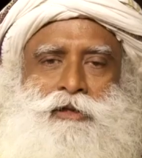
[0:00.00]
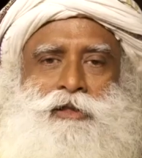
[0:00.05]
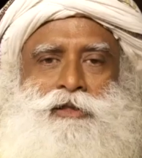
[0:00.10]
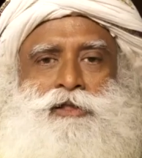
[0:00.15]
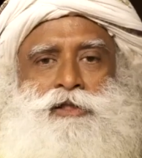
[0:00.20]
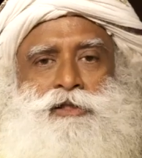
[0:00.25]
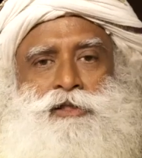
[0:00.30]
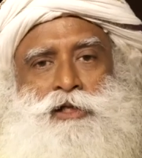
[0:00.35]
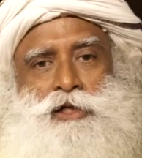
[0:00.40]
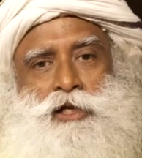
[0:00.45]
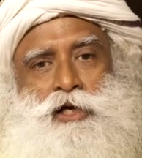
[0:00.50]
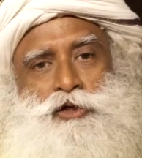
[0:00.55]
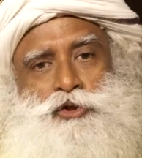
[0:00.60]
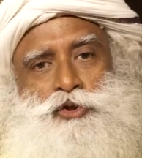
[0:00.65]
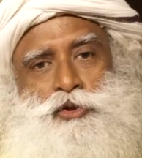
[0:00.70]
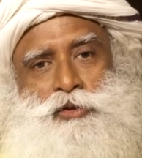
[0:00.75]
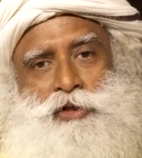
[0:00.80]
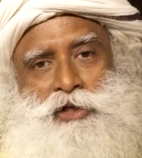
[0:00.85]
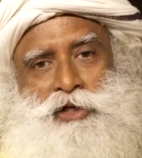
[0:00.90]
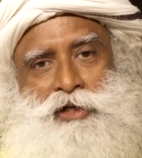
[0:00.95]
This is a
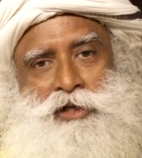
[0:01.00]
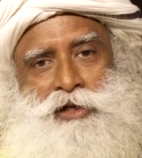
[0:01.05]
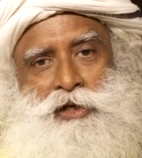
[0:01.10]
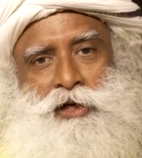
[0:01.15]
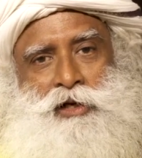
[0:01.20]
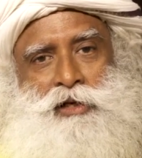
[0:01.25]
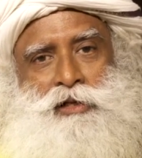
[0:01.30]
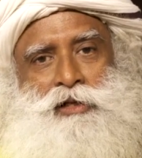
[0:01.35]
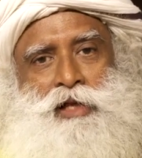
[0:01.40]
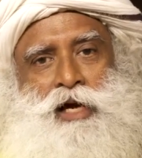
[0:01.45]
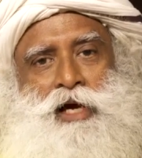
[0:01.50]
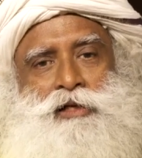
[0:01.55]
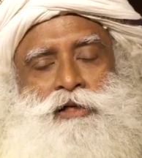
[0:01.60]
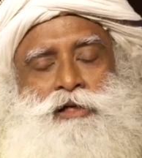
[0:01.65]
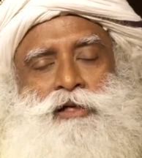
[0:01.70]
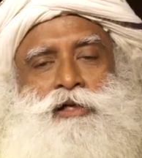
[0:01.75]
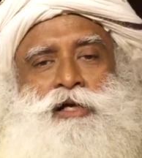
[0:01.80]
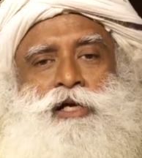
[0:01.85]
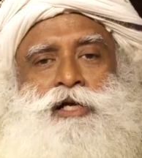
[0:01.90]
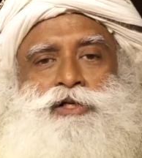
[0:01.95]
luxury
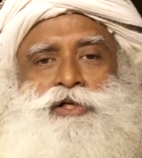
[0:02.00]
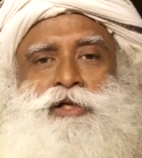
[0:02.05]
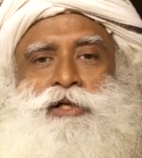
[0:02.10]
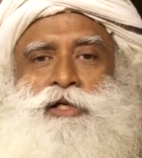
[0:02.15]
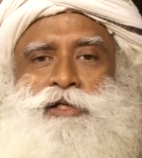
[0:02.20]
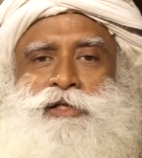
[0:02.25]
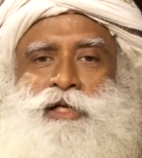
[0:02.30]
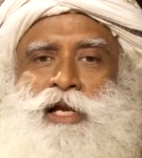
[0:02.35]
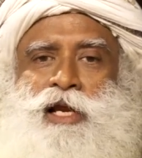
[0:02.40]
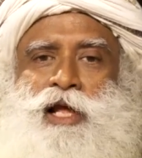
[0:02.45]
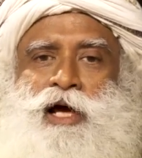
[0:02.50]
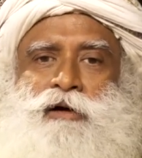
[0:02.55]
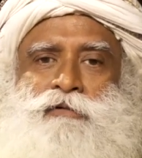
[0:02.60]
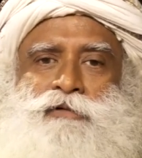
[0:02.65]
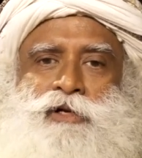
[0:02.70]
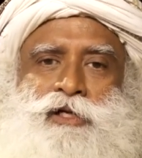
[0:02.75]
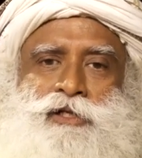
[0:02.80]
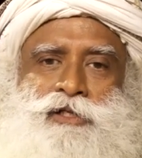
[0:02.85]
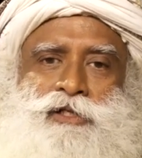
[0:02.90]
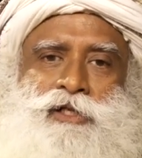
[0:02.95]
that creation has
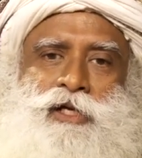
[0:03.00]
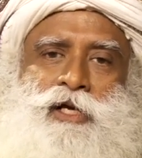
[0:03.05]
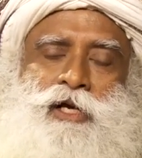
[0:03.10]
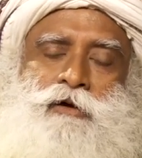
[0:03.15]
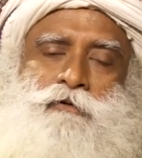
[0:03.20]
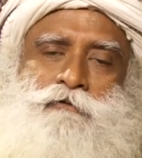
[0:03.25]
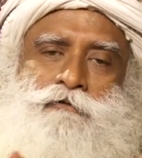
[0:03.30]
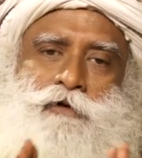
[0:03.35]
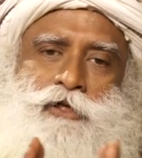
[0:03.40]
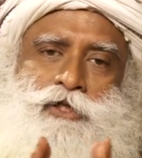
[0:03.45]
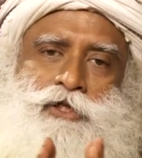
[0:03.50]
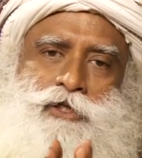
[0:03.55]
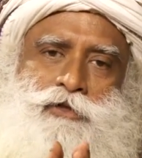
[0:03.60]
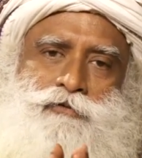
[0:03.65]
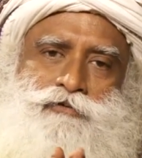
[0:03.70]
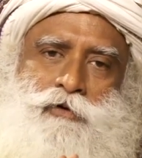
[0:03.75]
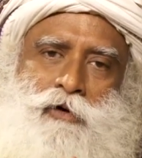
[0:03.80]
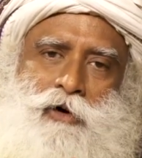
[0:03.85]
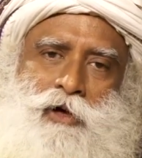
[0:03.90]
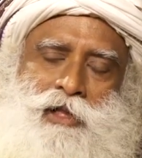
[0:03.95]
allowed us. First
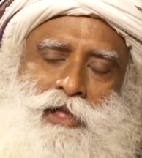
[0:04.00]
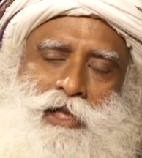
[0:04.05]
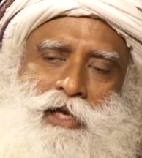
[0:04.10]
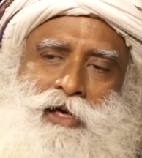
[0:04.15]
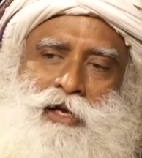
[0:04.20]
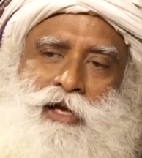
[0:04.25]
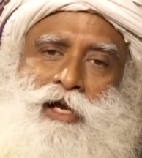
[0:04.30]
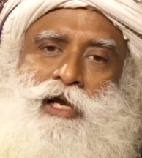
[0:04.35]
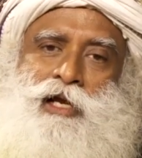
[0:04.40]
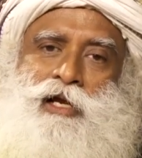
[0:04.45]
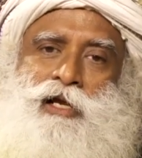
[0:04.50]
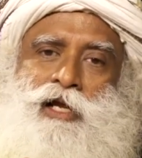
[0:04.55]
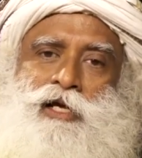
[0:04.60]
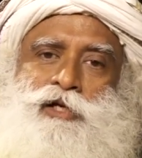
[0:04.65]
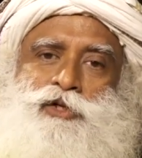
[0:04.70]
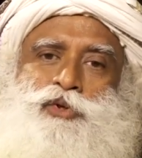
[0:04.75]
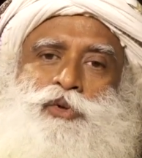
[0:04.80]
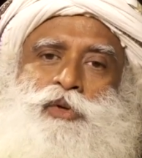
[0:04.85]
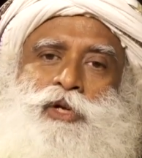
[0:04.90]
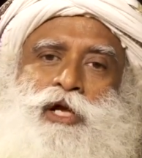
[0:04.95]
of all, the great
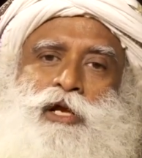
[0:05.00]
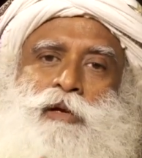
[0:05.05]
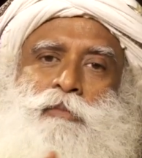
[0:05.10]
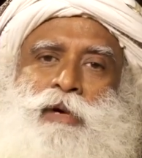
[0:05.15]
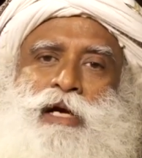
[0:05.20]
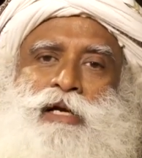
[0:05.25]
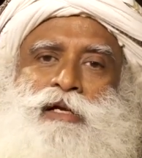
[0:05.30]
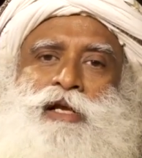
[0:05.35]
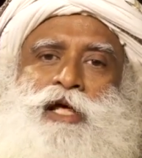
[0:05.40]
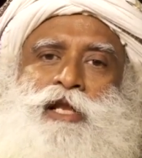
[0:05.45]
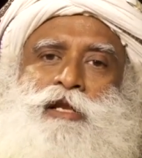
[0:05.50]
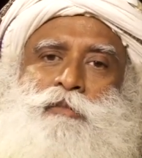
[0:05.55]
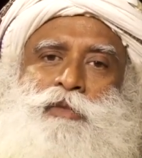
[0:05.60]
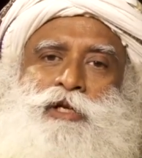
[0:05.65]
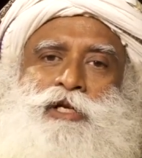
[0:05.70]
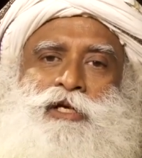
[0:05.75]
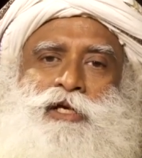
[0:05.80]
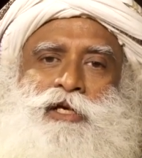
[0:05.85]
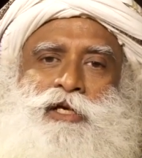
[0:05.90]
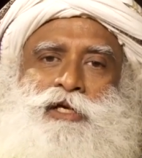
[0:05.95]
luxury and
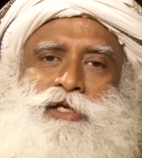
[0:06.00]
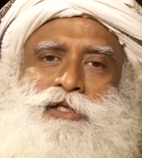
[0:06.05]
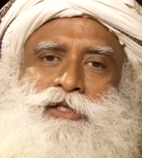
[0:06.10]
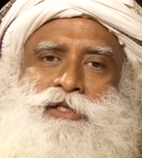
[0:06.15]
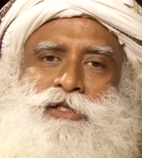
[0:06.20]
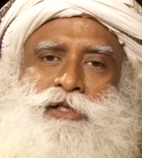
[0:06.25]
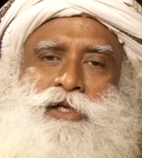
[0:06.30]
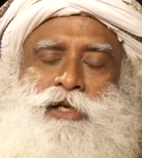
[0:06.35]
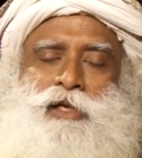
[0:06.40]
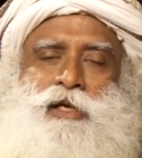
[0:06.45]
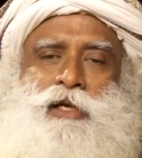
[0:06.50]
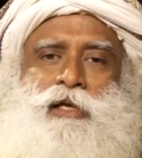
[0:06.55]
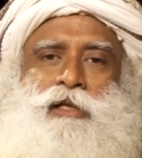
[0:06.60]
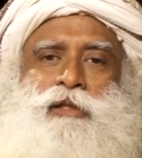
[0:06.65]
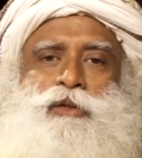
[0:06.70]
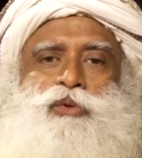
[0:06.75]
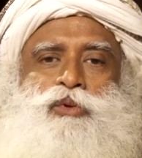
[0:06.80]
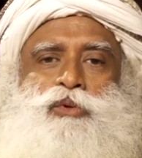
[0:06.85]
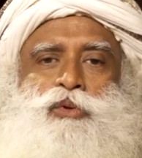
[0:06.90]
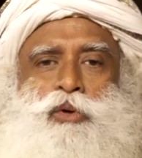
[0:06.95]
magnanimity is,
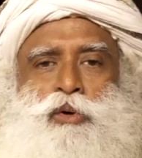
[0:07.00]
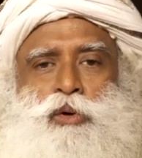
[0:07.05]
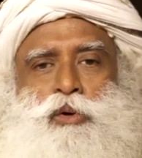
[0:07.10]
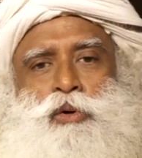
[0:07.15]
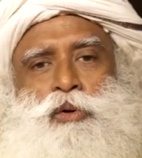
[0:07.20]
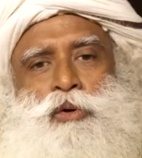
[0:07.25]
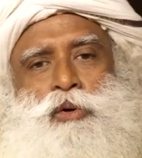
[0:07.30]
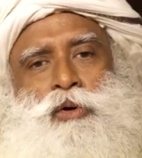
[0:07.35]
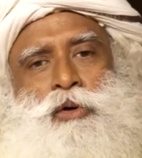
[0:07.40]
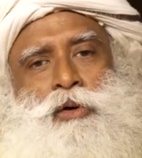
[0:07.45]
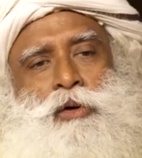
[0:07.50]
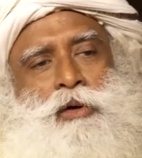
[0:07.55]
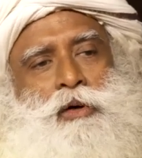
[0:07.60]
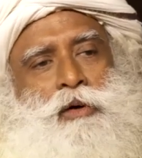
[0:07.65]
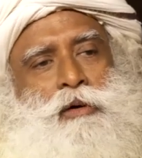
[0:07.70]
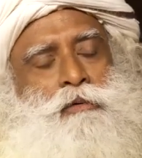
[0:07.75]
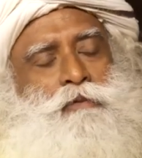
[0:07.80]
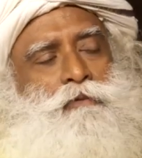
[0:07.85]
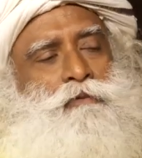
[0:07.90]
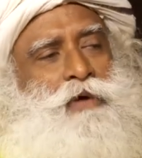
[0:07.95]
though
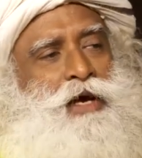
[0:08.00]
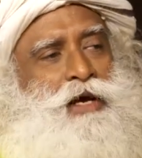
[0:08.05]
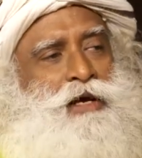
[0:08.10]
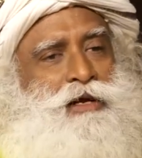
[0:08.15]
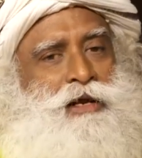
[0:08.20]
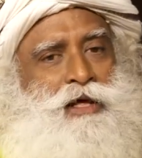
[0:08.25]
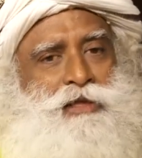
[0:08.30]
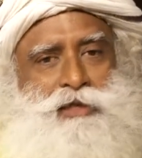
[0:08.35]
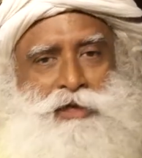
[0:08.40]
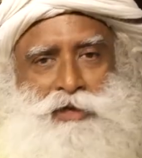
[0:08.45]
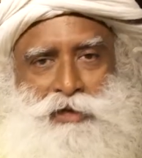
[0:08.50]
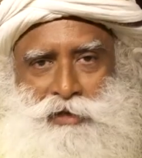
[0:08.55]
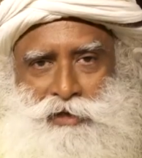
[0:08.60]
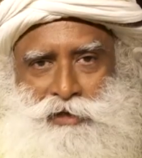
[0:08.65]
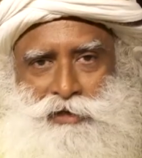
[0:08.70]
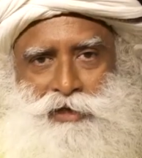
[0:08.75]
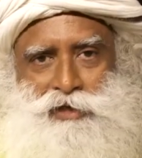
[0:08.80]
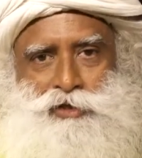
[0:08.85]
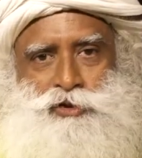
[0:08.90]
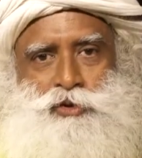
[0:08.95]
we are
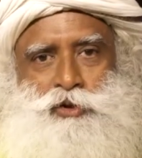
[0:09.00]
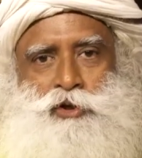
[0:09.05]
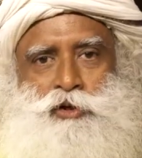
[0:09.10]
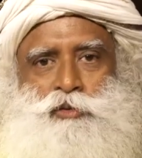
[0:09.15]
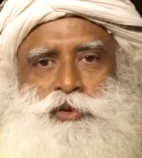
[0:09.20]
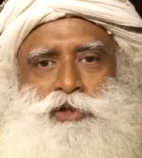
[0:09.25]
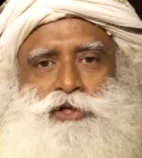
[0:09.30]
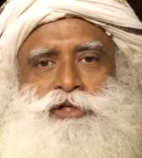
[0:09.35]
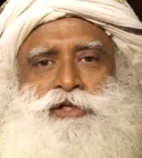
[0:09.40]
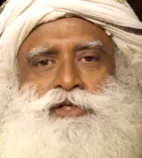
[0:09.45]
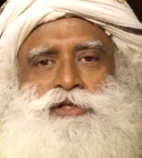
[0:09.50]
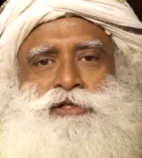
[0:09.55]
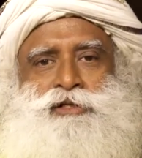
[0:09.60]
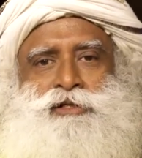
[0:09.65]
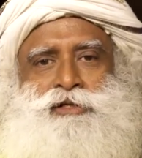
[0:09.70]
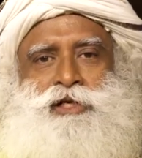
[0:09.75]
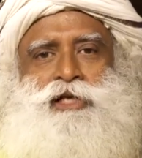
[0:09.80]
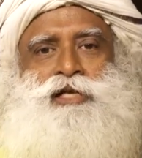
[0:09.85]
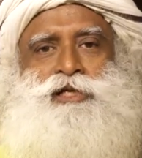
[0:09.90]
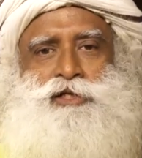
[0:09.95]
nothing in this
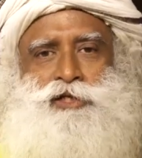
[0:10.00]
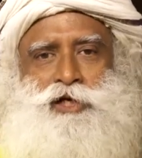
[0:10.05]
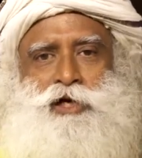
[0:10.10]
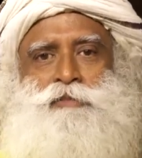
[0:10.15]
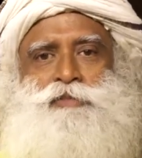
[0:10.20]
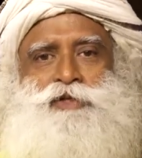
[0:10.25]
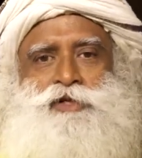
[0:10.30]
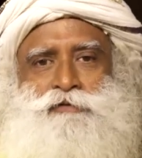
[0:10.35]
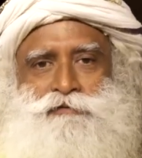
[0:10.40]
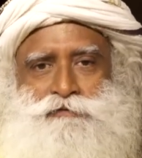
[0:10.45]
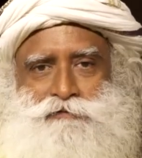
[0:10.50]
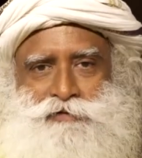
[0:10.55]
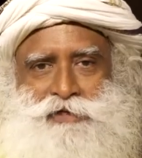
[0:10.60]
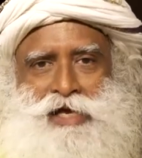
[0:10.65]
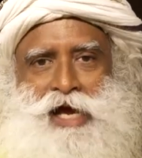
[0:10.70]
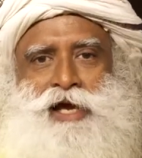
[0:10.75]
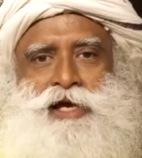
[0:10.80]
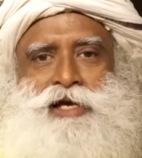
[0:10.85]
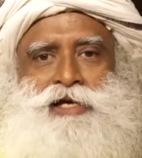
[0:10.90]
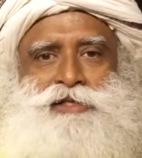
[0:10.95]
universe in terms of
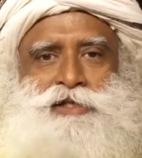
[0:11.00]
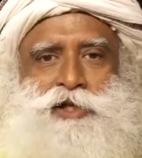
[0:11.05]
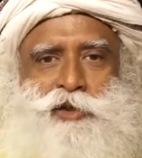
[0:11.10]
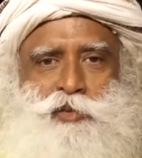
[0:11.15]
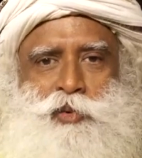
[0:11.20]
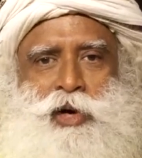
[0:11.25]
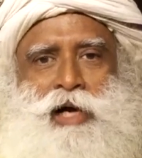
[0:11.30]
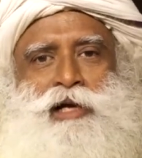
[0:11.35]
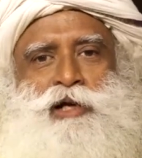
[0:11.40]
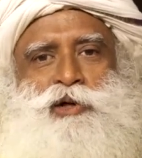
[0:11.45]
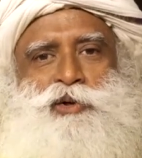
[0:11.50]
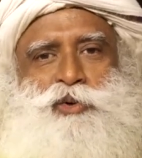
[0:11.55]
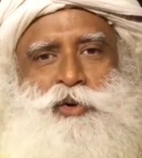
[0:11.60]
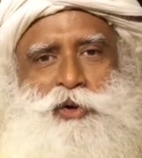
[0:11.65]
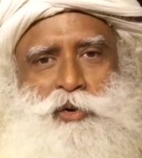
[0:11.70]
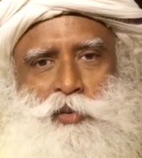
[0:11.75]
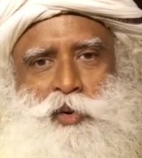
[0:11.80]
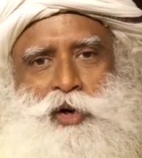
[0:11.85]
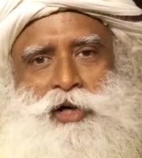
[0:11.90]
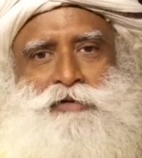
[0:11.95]
size and
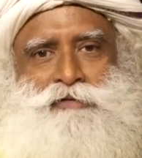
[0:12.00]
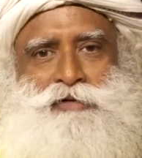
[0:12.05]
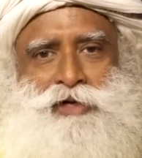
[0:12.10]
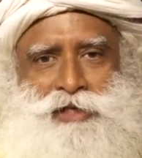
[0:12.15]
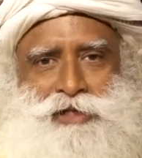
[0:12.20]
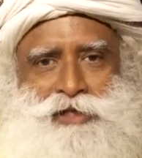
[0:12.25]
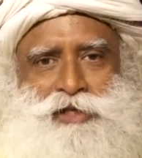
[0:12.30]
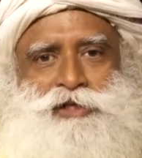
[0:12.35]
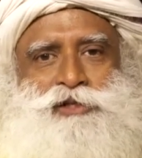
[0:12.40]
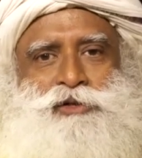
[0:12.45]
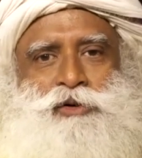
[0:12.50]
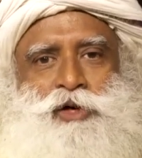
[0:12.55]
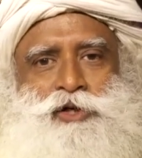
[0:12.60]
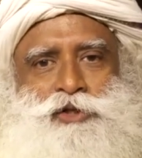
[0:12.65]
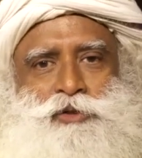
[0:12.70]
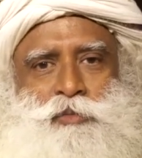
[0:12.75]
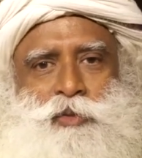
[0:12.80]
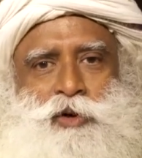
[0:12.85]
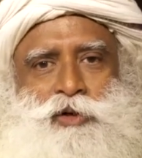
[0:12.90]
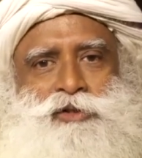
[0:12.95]
value and whatever in this
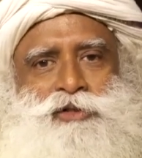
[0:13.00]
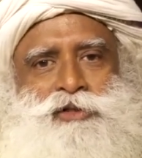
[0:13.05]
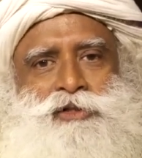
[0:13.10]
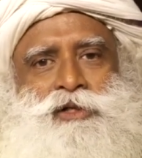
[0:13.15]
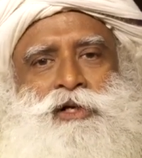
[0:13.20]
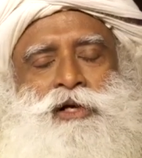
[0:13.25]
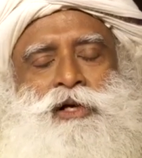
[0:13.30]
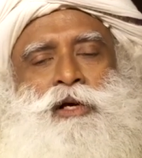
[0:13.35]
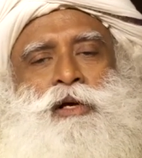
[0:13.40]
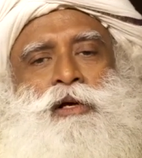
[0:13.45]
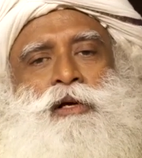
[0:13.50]
cosmos,